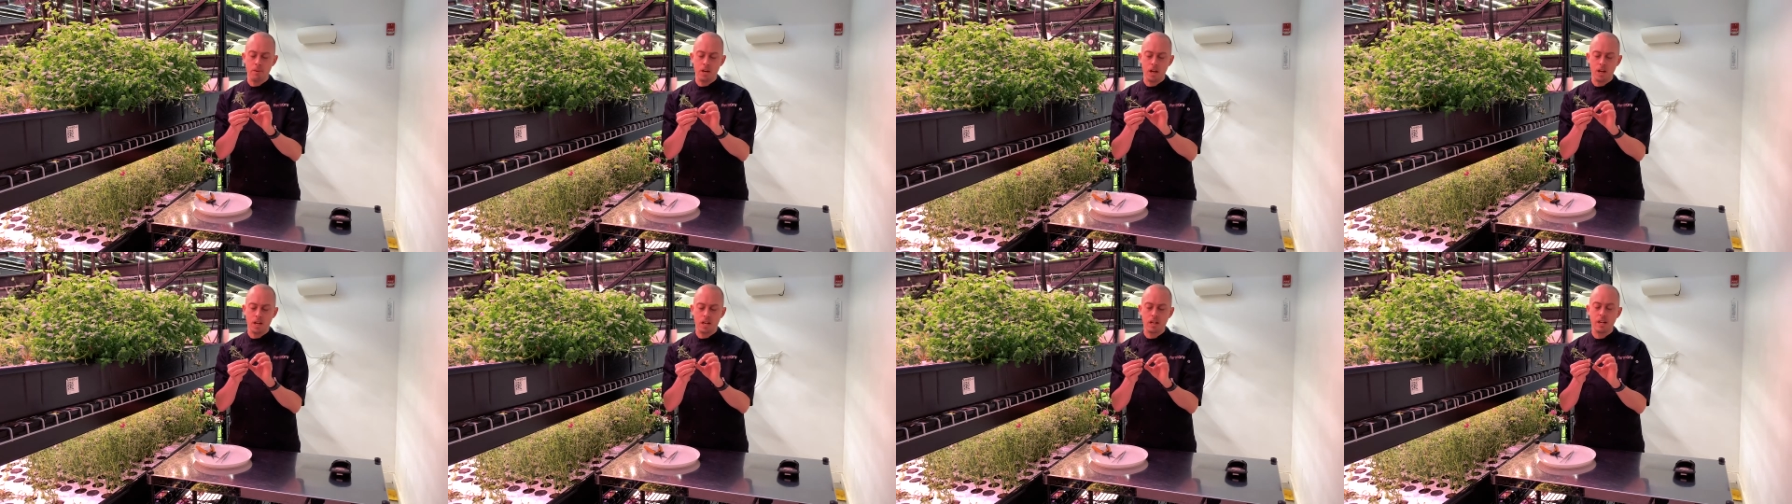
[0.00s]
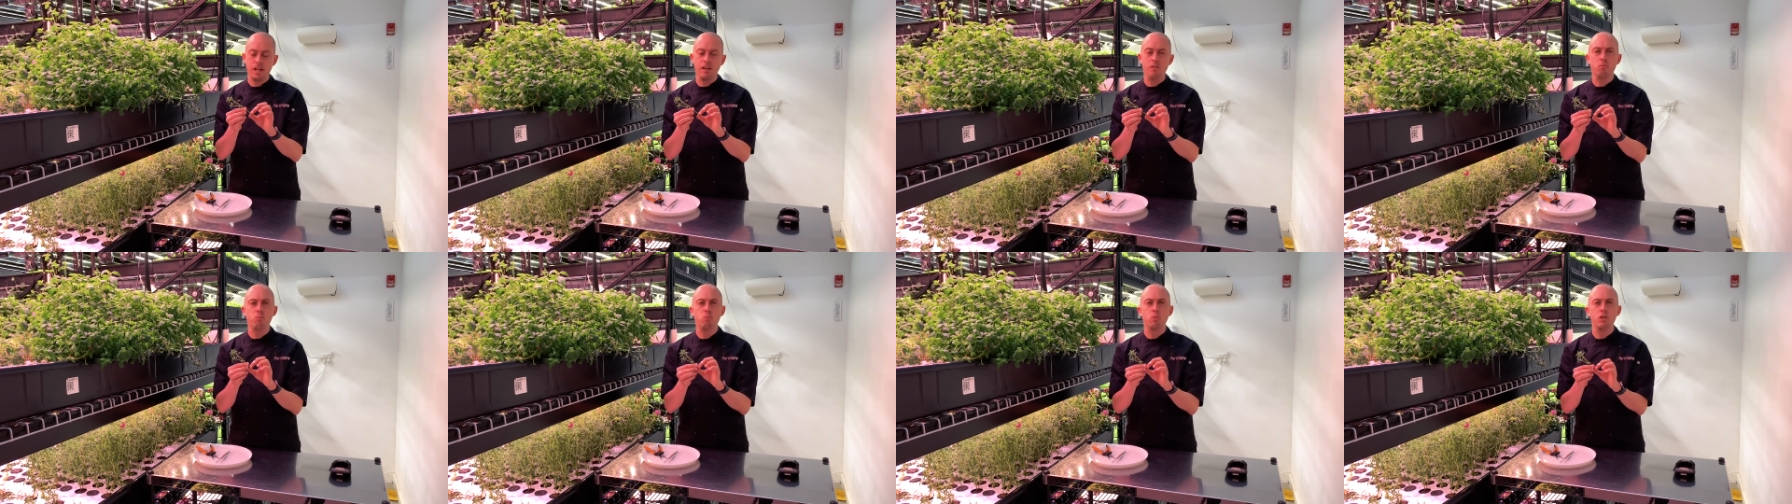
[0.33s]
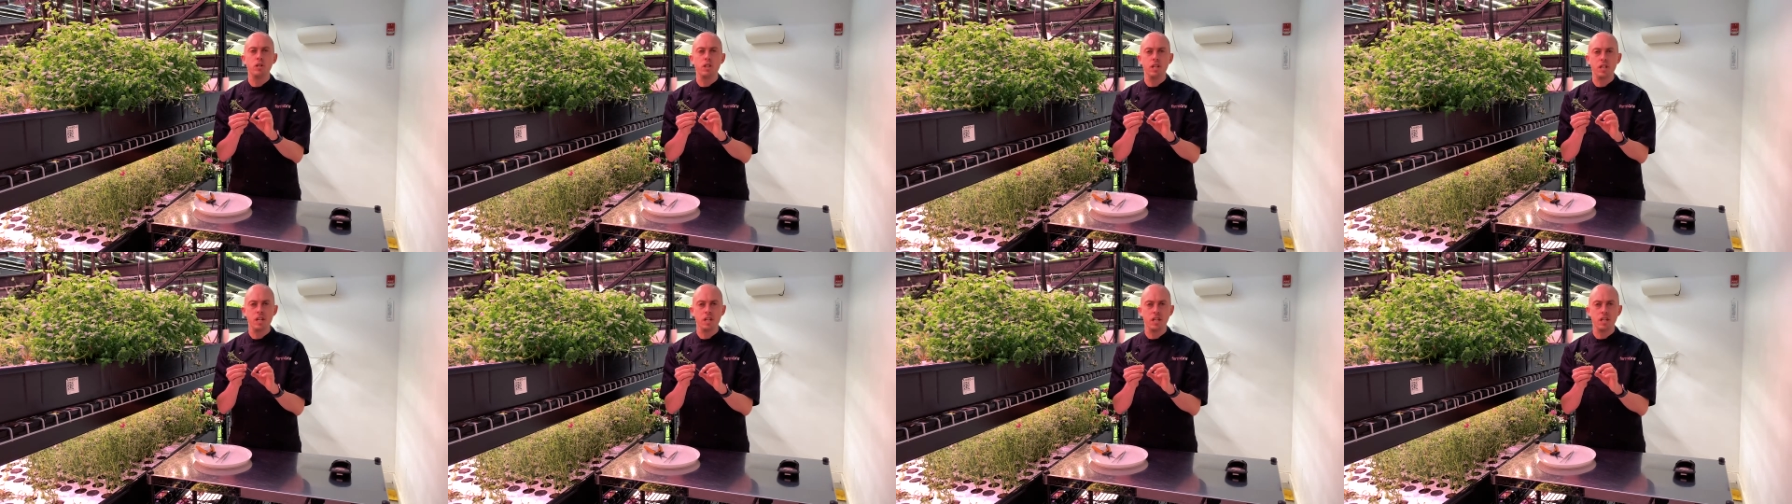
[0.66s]
a kind of
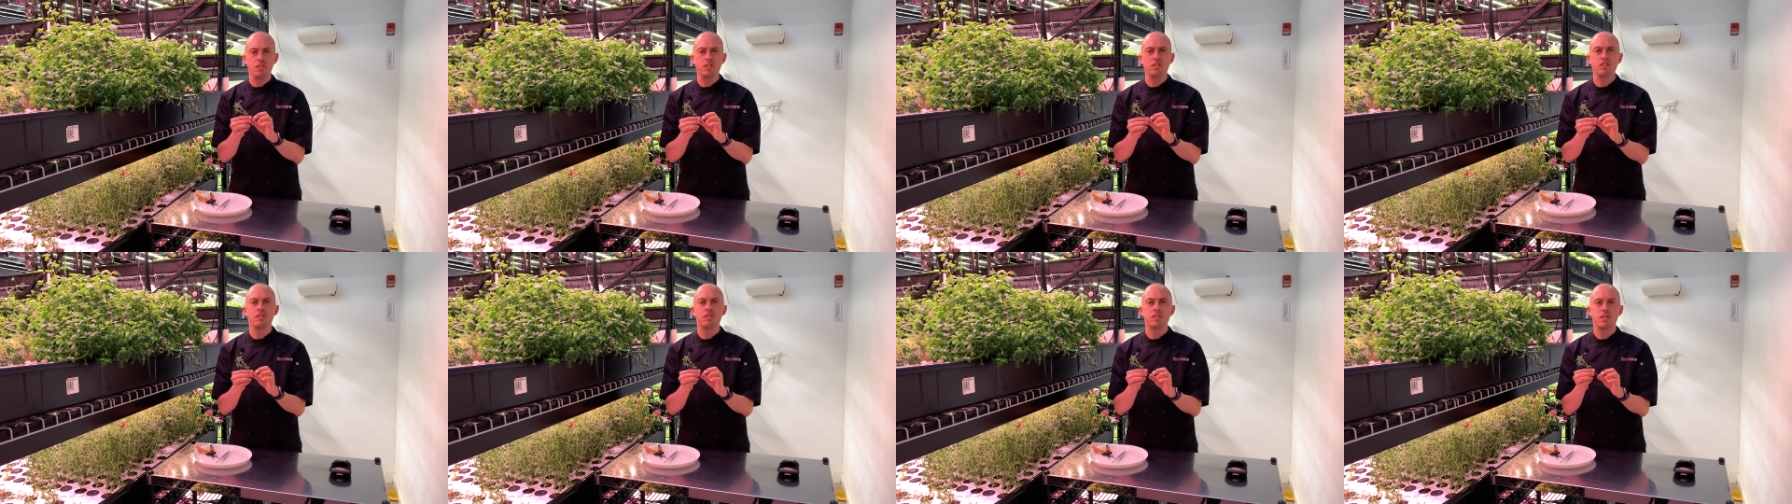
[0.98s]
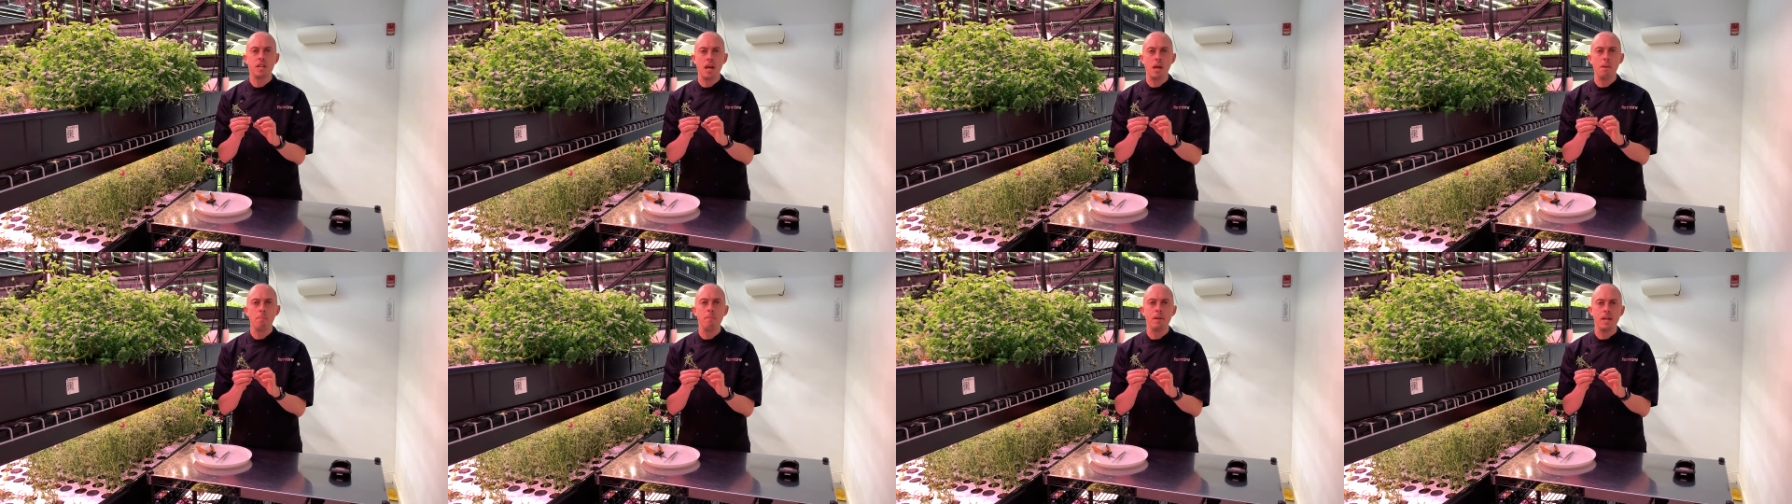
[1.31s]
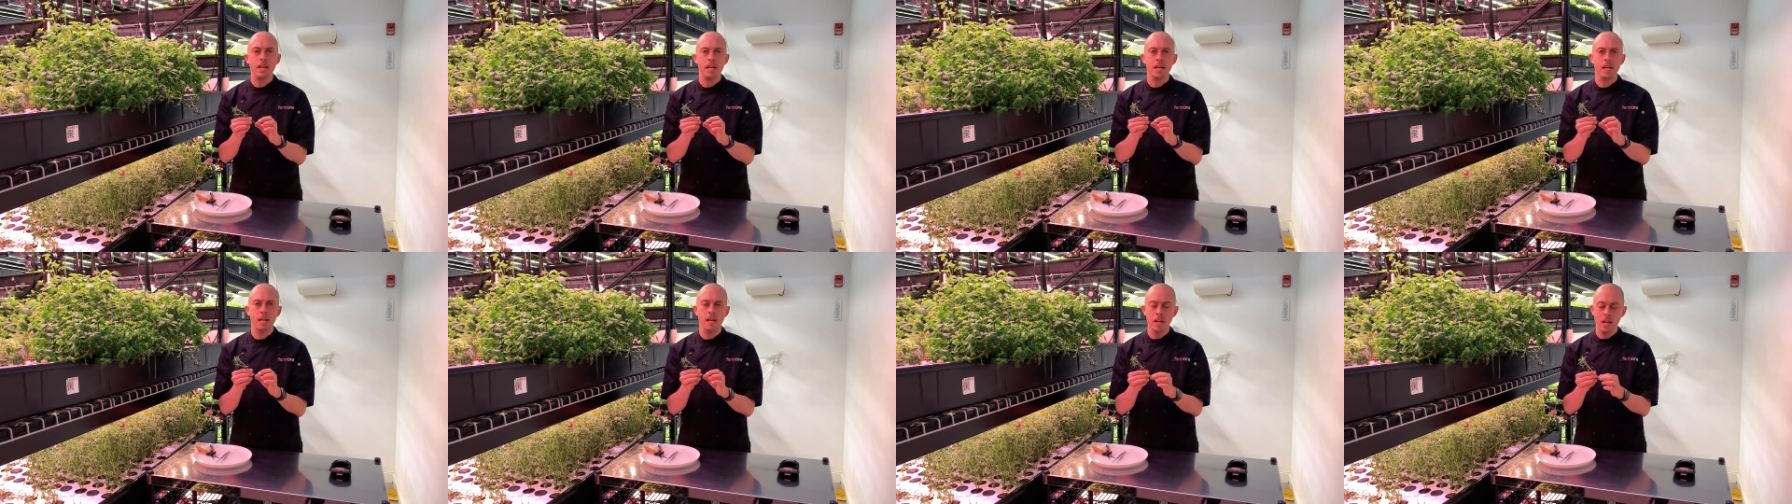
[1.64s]
woodier stem
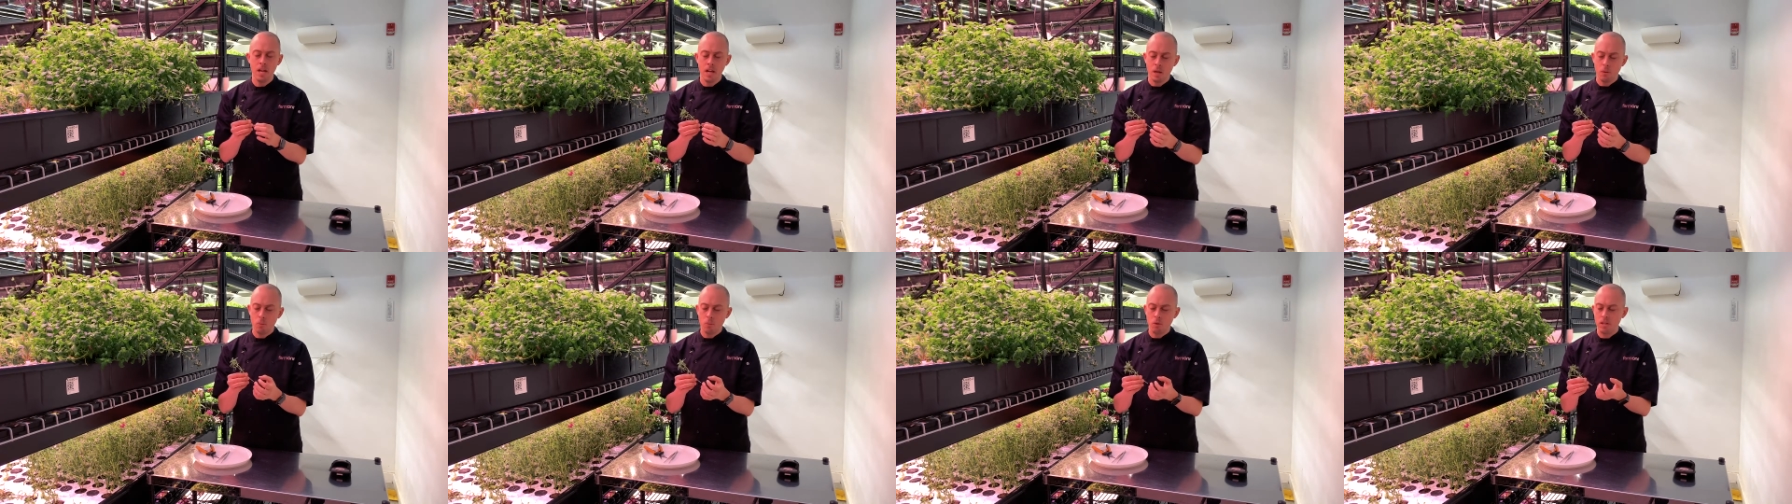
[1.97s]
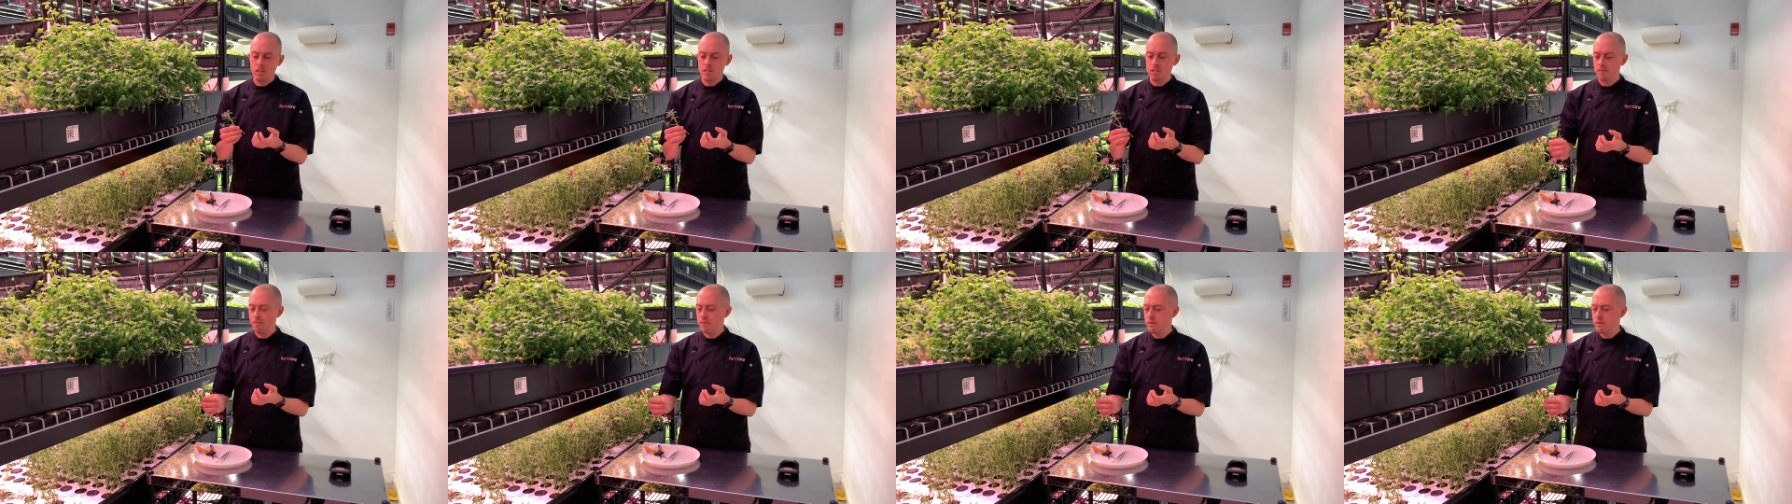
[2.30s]
here. Whereas at